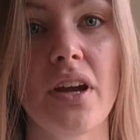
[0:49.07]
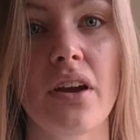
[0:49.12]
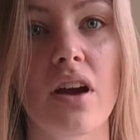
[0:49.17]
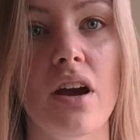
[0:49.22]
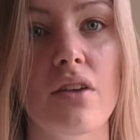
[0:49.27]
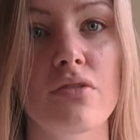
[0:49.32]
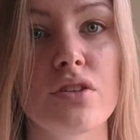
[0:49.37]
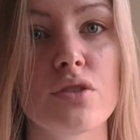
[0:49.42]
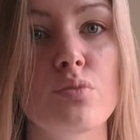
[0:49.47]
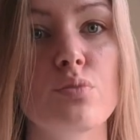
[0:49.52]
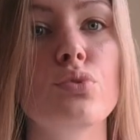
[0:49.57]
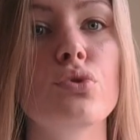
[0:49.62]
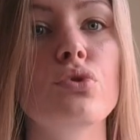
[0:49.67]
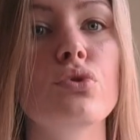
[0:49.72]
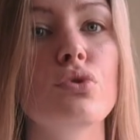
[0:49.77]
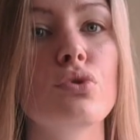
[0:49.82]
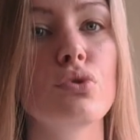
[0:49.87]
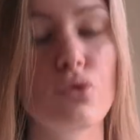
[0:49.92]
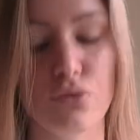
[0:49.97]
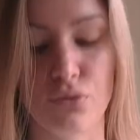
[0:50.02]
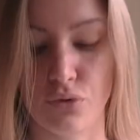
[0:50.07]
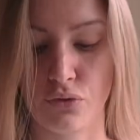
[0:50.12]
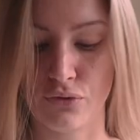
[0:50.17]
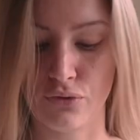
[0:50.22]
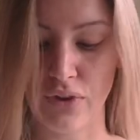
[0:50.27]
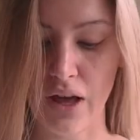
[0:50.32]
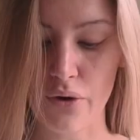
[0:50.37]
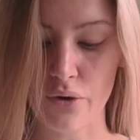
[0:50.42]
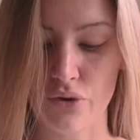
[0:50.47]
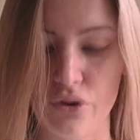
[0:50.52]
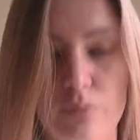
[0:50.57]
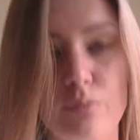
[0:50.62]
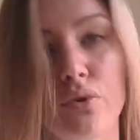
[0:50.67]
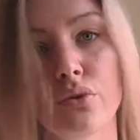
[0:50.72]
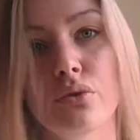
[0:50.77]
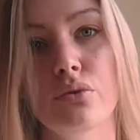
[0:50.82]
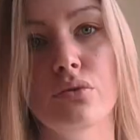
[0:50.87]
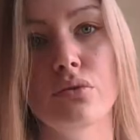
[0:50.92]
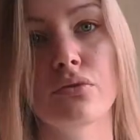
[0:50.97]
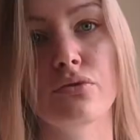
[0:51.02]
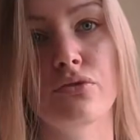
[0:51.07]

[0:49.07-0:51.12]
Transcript: layer I have this beautiful flowery blue